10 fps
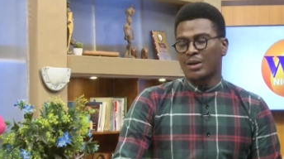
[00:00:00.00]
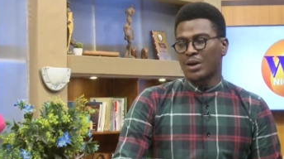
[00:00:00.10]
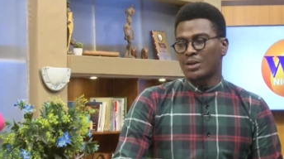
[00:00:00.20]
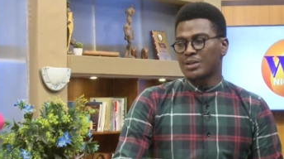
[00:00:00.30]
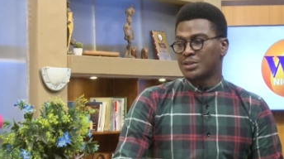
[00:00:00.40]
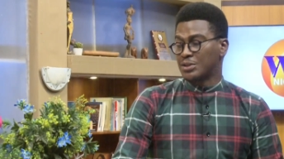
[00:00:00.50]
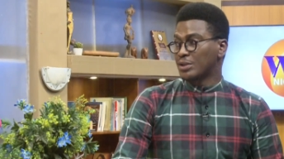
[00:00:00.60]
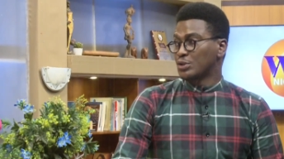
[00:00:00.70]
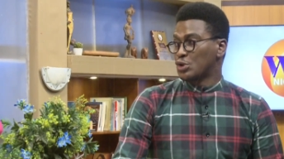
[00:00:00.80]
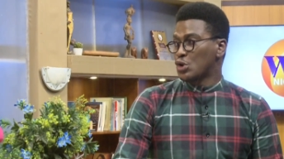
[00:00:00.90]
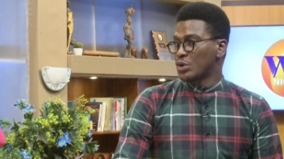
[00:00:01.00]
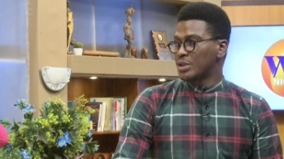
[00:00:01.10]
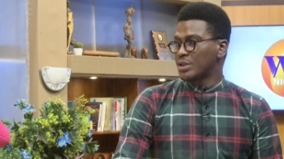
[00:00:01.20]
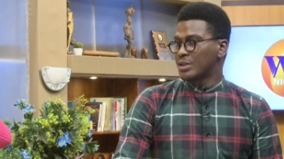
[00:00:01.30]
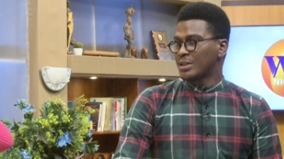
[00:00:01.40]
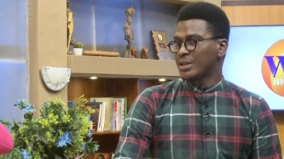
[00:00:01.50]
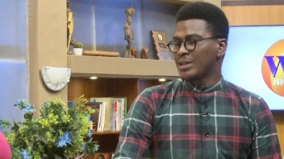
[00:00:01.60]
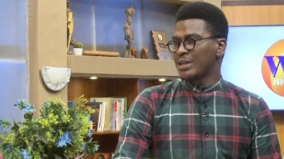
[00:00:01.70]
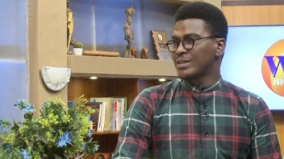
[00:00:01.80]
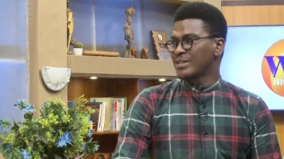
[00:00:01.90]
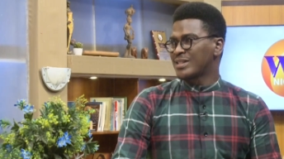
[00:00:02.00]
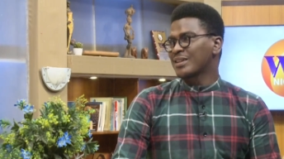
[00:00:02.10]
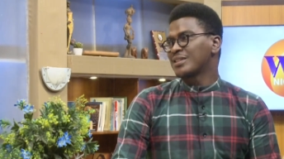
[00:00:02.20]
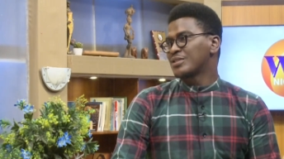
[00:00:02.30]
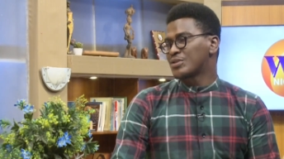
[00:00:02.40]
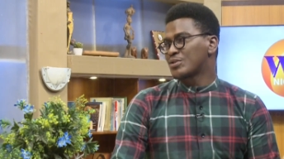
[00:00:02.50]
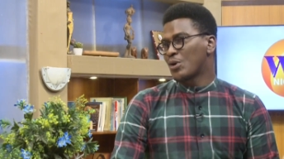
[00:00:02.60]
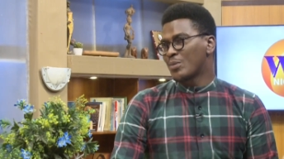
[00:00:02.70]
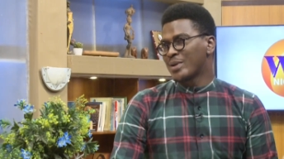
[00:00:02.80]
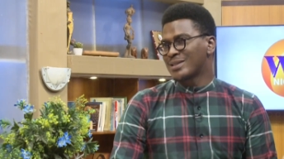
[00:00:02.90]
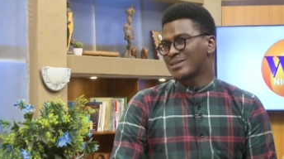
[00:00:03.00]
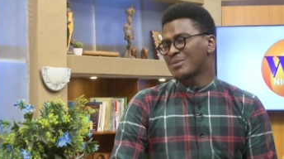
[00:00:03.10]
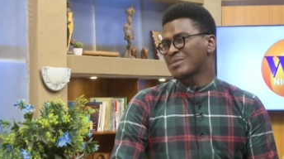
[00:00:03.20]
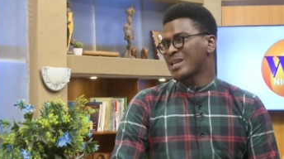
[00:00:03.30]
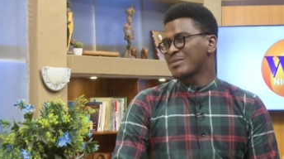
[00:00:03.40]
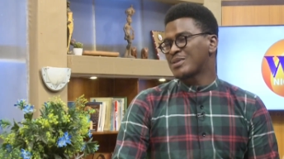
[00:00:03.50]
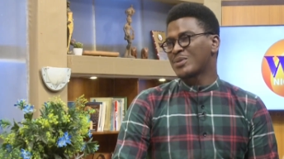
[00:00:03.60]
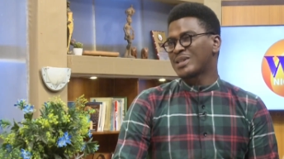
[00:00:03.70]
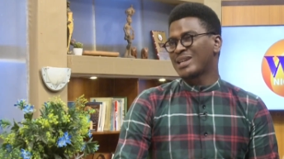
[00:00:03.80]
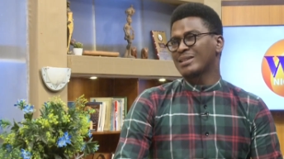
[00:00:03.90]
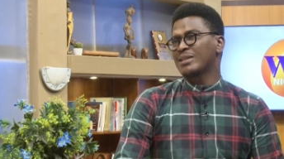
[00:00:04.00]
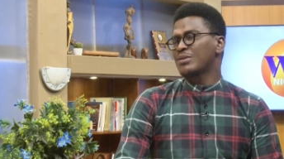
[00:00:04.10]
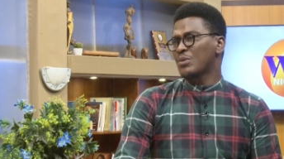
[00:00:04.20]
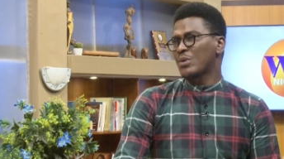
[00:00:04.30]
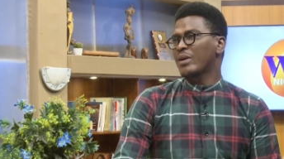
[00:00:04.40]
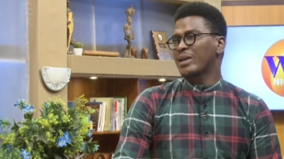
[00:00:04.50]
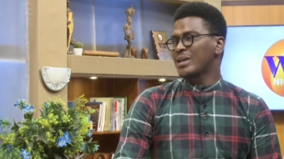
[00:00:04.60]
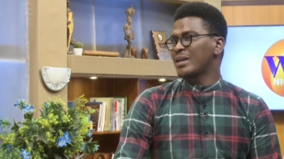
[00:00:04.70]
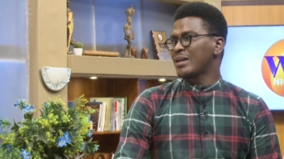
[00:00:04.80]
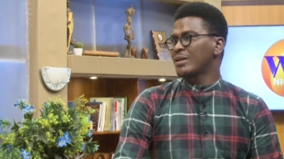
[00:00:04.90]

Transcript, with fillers: gone on and done good, mm. and there's a second installment, sometimes they want like, eh, don't worry,